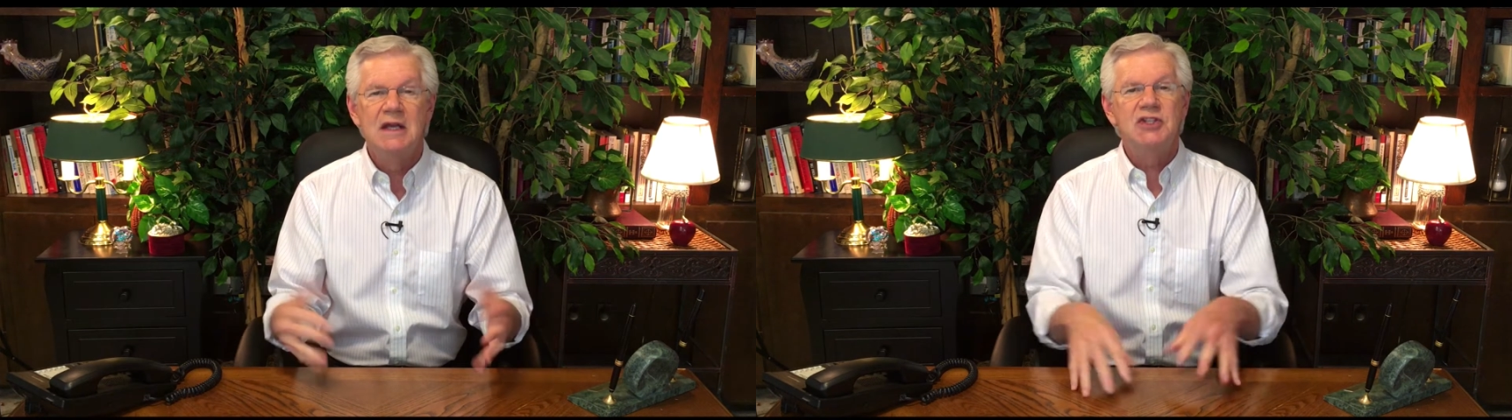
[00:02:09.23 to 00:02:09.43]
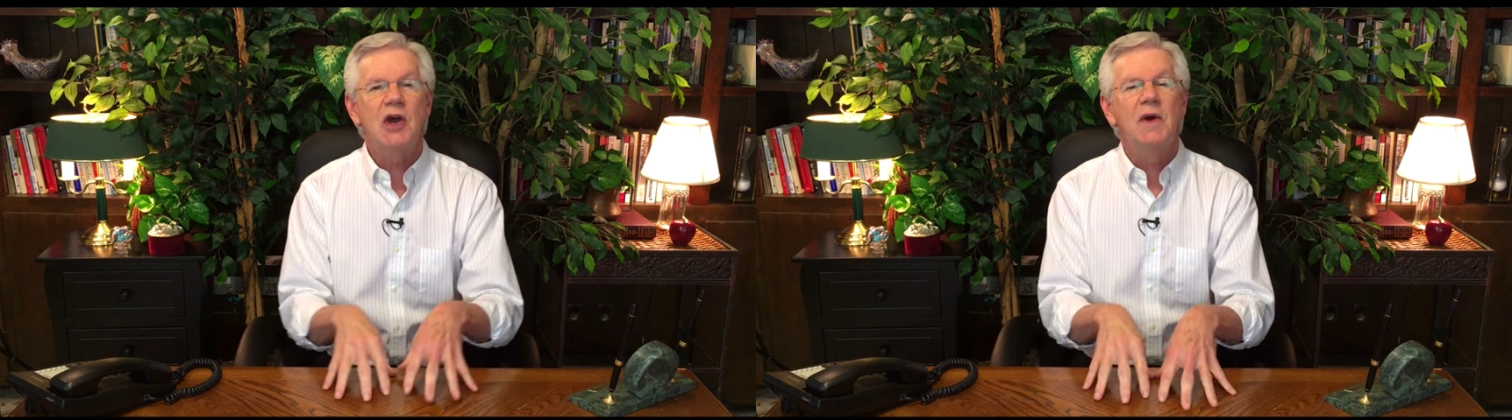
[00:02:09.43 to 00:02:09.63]

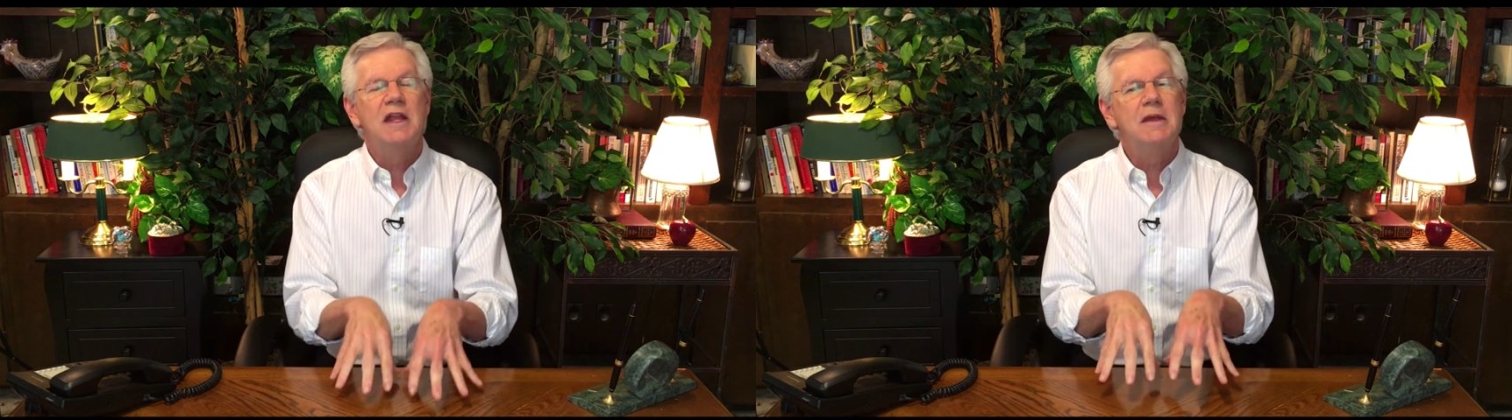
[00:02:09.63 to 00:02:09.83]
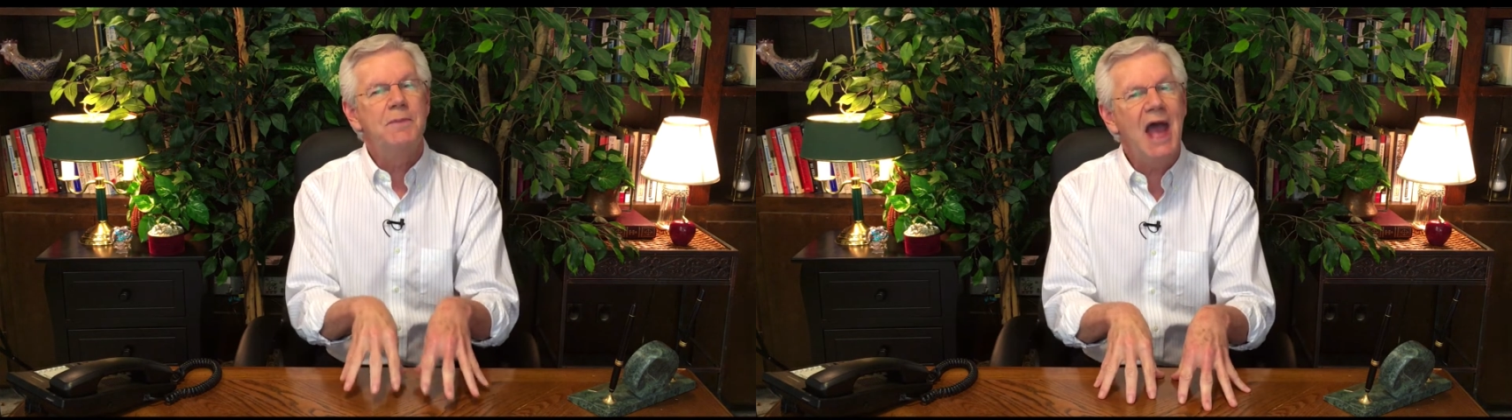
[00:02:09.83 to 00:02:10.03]
So
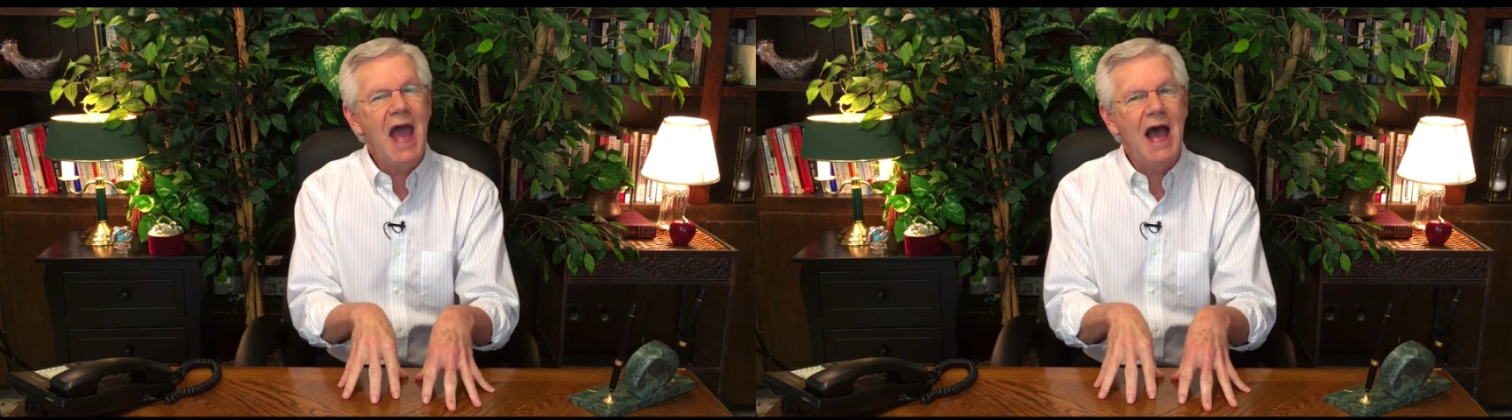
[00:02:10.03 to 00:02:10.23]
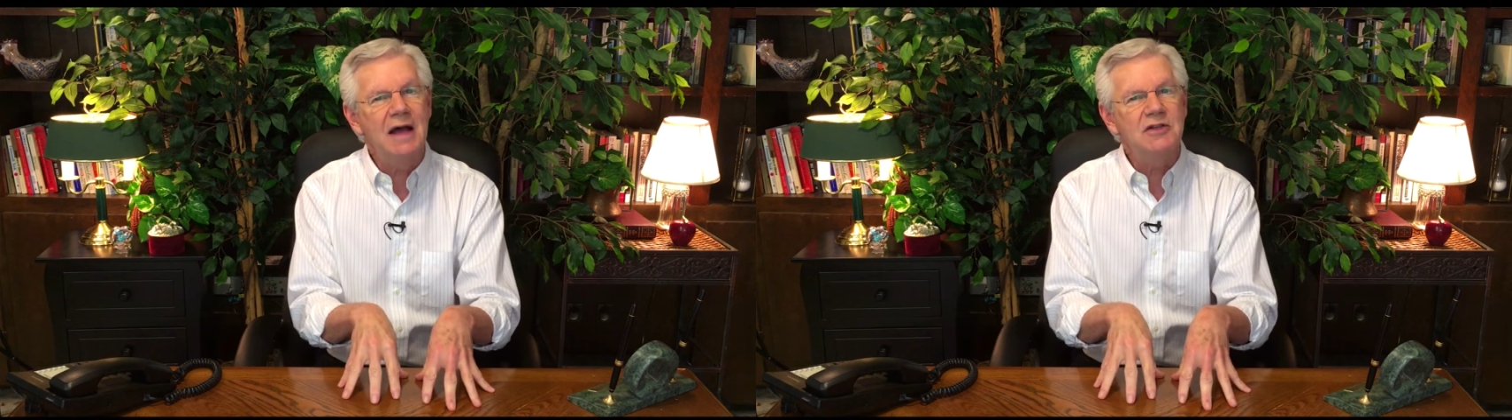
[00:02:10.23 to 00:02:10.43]
in the
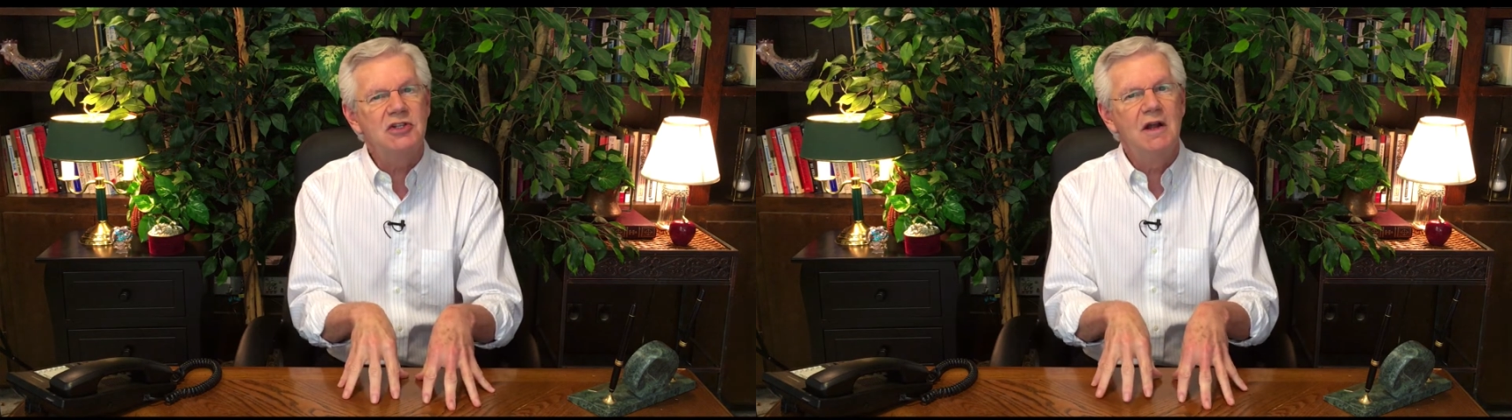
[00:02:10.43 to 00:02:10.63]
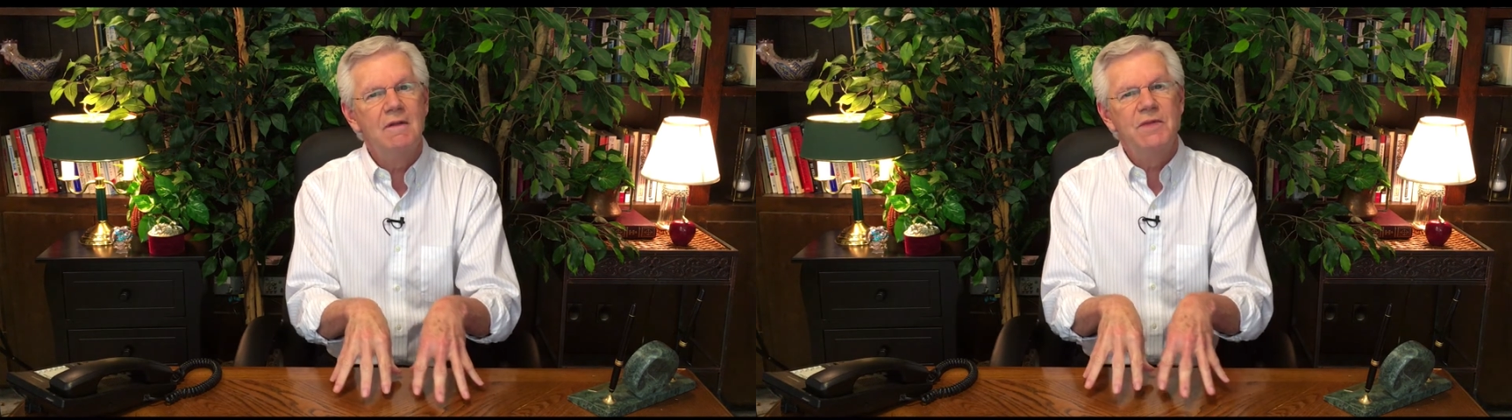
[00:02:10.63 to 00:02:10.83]

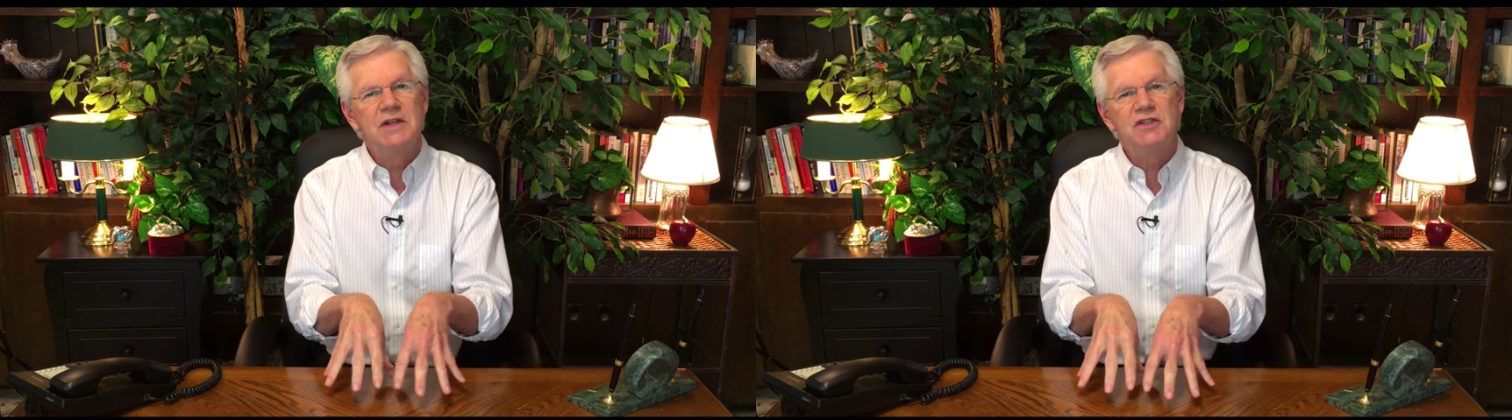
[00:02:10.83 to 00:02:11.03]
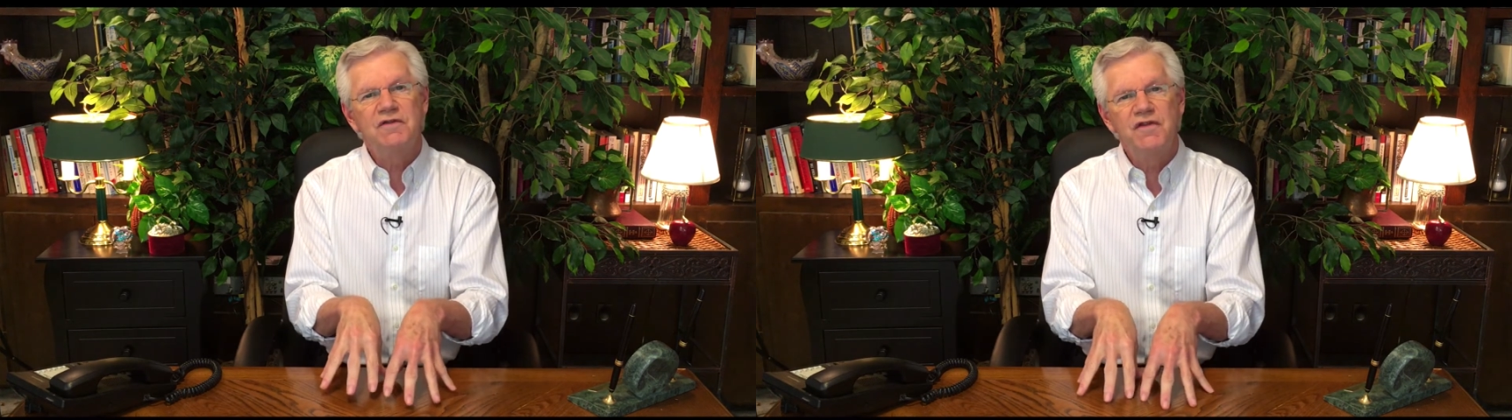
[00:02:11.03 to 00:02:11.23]
past,
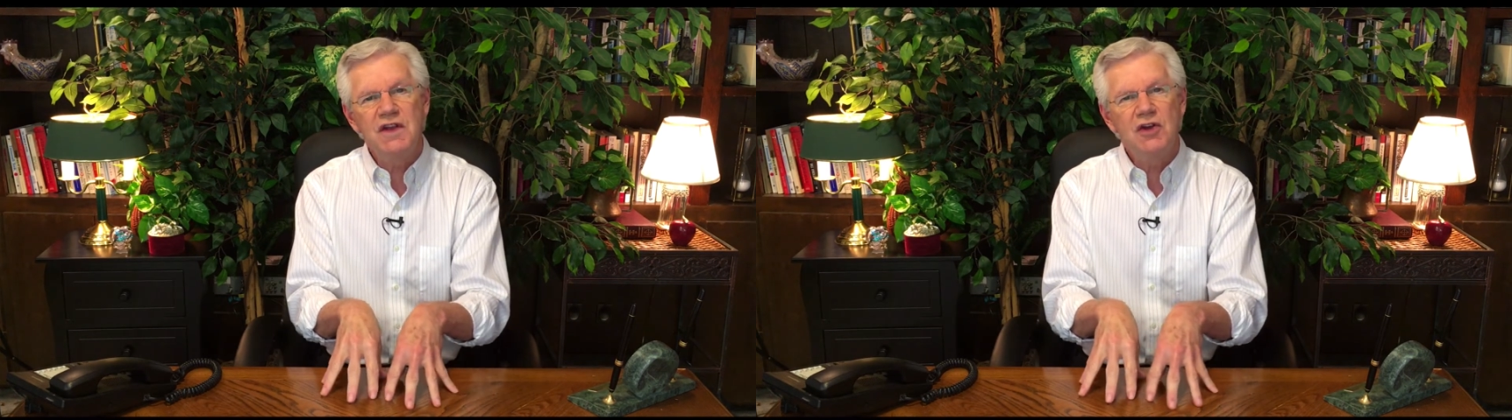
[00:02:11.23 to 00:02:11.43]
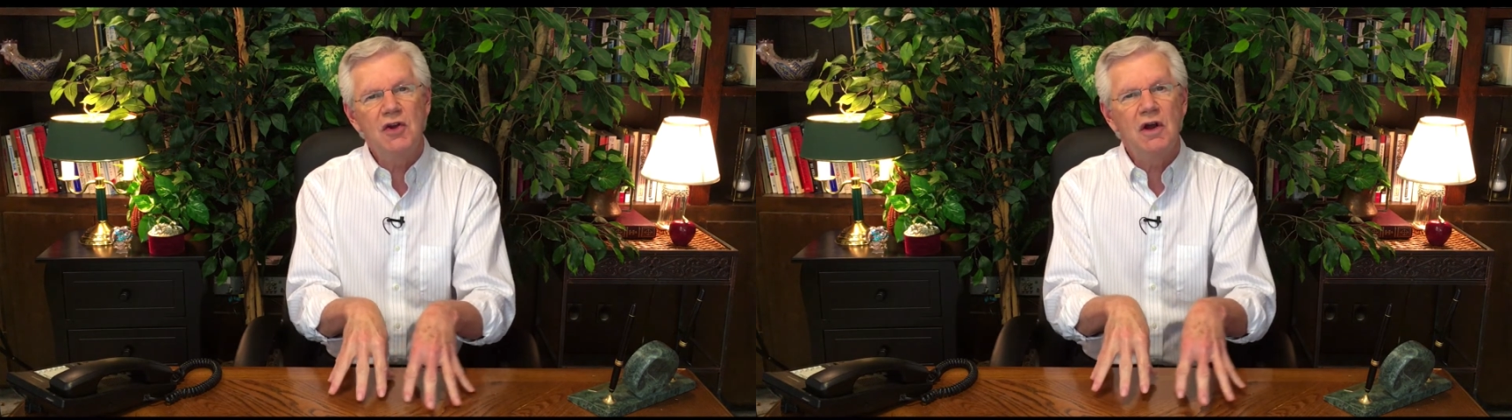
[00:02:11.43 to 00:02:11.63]
this
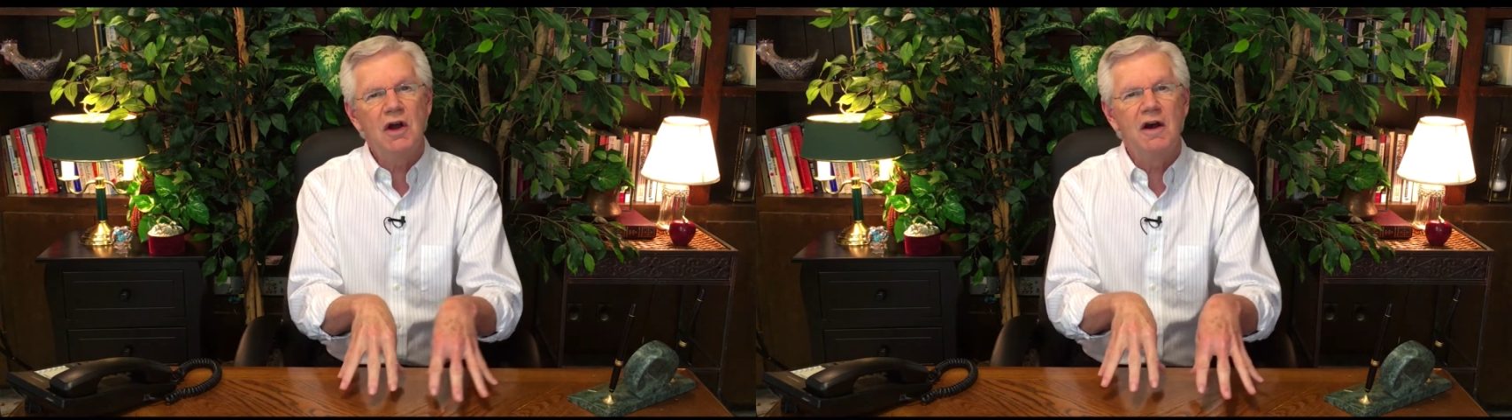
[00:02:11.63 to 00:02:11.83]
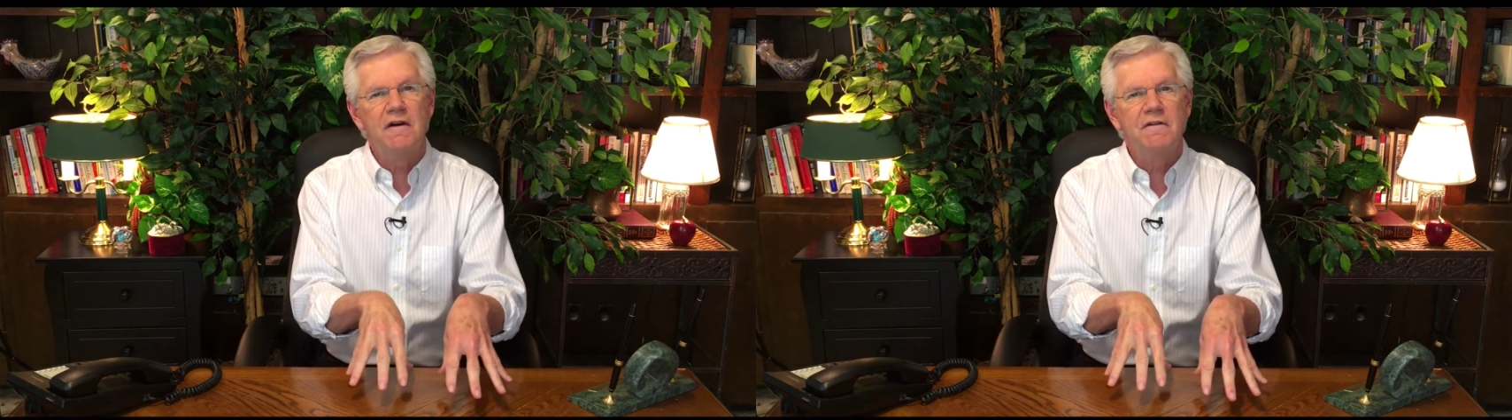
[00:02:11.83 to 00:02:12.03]
fear
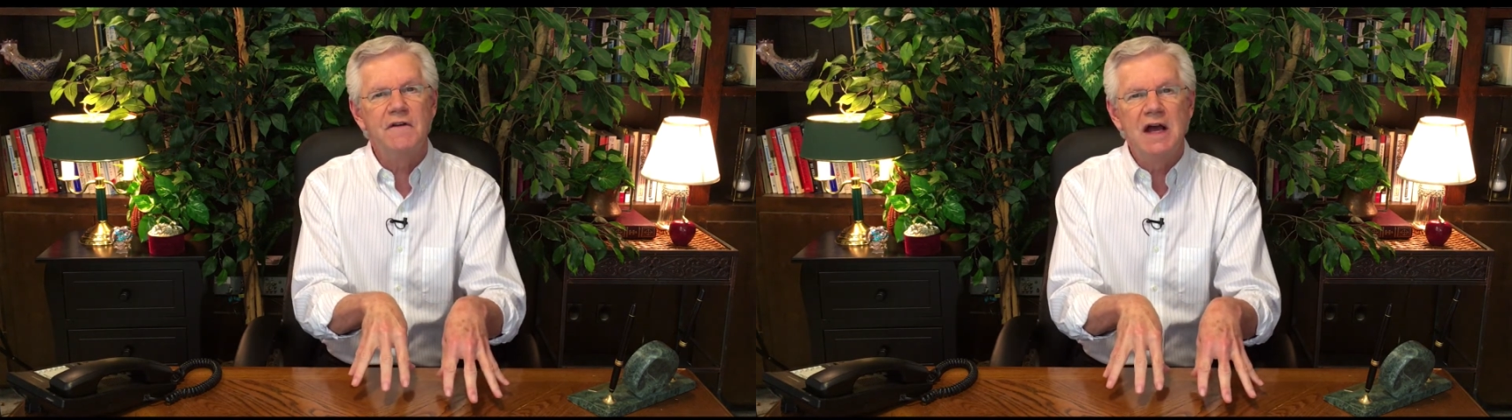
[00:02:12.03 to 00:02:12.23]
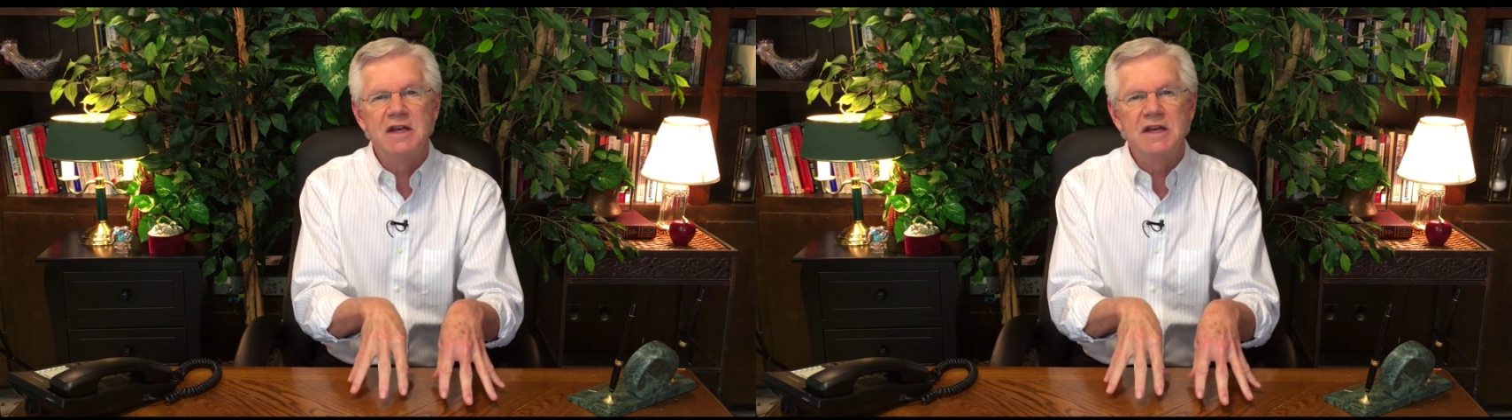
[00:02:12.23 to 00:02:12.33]
of